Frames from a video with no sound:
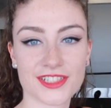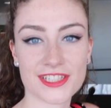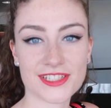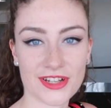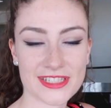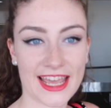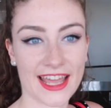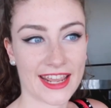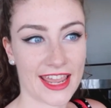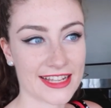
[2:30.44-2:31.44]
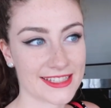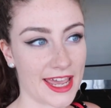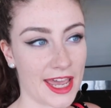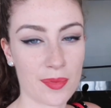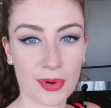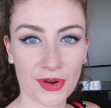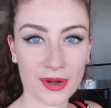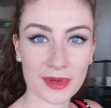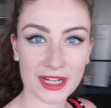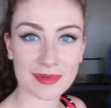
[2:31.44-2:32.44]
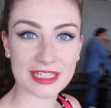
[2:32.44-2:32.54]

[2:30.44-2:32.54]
Just got to LAX airport. I'm